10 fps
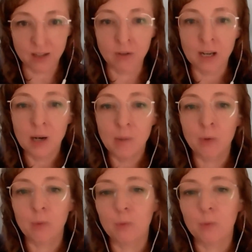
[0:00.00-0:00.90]
So,
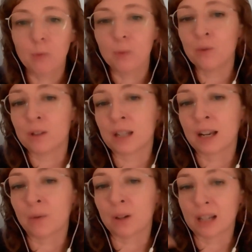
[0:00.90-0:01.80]
but if you would
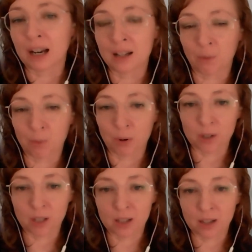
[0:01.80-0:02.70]
say what kind of
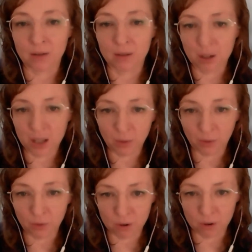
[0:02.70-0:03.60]
projects are you
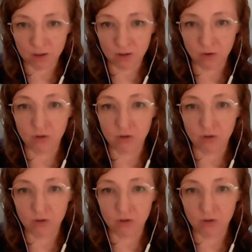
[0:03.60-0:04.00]
looking for?